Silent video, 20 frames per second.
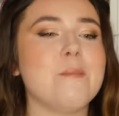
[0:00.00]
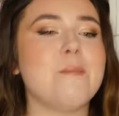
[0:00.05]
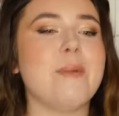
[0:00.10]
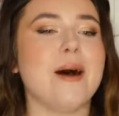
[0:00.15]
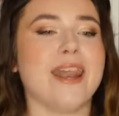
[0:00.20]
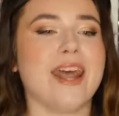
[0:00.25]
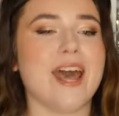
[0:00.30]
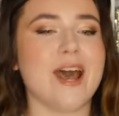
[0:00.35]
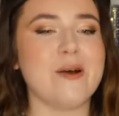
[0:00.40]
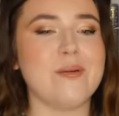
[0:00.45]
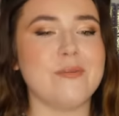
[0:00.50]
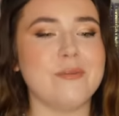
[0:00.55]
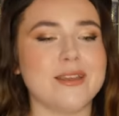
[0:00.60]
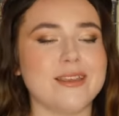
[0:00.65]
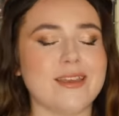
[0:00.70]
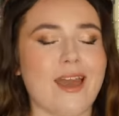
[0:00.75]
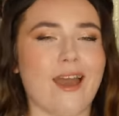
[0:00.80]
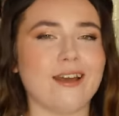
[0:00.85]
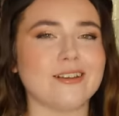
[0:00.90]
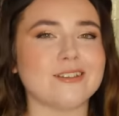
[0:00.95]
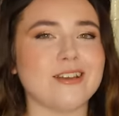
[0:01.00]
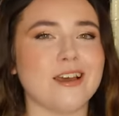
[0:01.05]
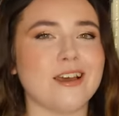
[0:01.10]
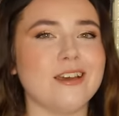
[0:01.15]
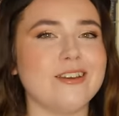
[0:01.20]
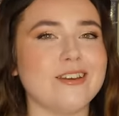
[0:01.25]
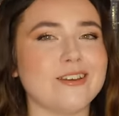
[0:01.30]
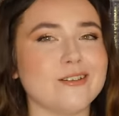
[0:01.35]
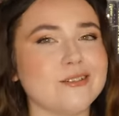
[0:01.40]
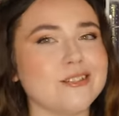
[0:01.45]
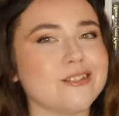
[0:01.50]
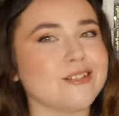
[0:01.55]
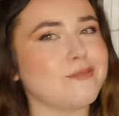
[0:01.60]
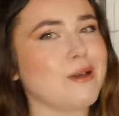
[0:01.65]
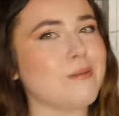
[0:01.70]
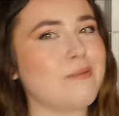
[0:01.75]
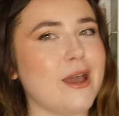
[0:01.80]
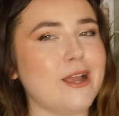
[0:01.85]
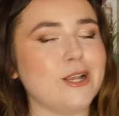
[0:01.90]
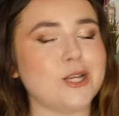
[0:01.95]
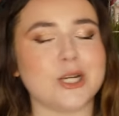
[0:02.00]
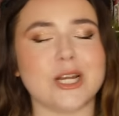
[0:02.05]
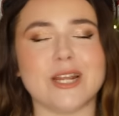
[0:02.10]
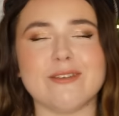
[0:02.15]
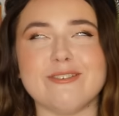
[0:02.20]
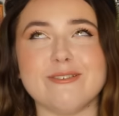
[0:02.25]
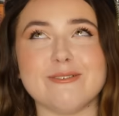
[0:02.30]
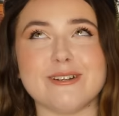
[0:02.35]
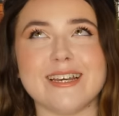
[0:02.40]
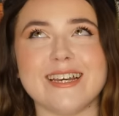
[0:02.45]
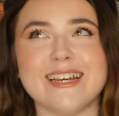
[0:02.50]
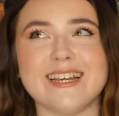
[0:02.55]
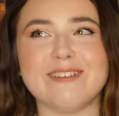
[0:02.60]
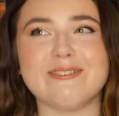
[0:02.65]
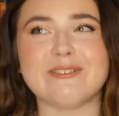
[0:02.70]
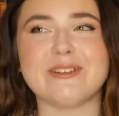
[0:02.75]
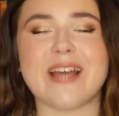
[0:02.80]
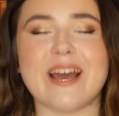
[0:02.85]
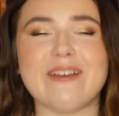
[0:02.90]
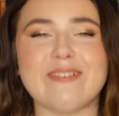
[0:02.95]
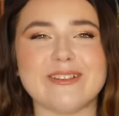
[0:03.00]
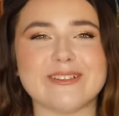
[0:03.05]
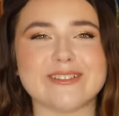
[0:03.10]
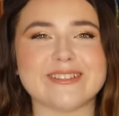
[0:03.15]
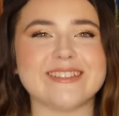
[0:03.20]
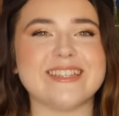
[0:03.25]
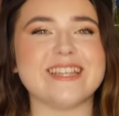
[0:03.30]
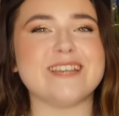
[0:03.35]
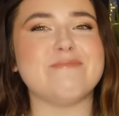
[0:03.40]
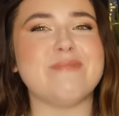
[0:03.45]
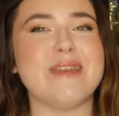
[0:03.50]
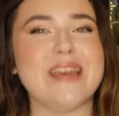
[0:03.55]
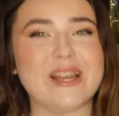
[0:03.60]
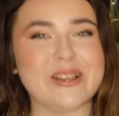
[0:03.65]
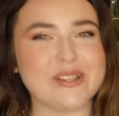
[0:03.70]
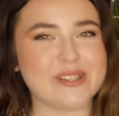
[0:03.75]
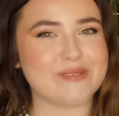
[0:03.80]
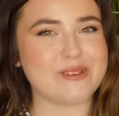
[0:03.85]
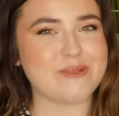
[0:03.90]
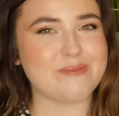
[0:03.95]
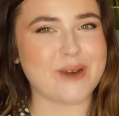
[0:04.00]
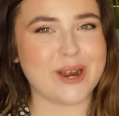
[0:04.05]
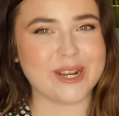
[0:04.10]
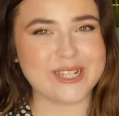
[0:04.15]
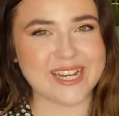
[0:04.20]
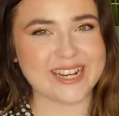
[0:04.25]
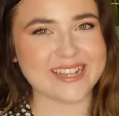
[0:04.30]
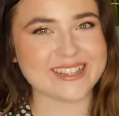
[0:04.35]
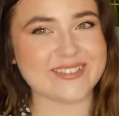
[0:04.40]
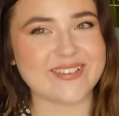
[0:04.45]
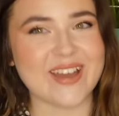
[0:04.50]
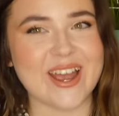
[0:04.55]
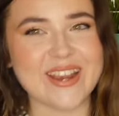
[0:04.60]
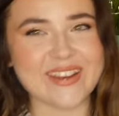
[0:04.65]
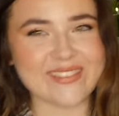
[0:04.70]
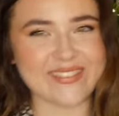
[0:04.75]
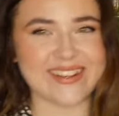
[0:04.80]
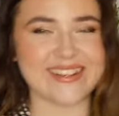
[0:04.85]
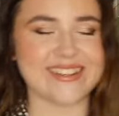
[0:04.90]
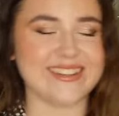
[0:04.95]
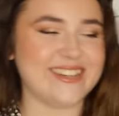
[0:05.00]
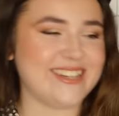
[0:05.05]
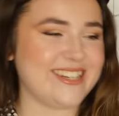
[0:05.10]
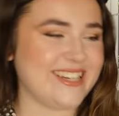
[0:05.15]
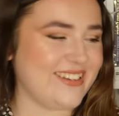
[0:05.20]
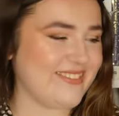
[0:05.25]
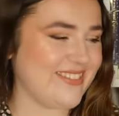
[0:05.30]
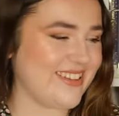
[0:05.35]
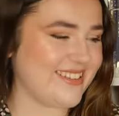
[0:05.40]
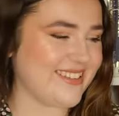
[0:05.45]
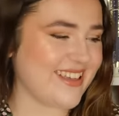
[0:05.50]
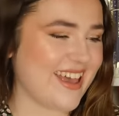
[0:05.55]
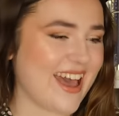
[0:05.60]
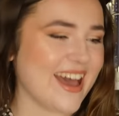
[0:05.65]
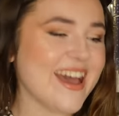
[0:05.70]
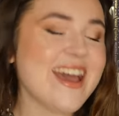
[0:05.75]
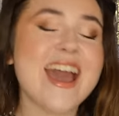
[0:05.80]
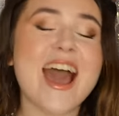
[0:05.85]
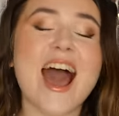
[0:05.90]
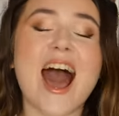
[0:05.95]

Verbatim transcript: But um, yeah, so you can always join my Patreon if you wanna if you wanna have a little sneak peek of some of the projects I'm hoping to achieve this year.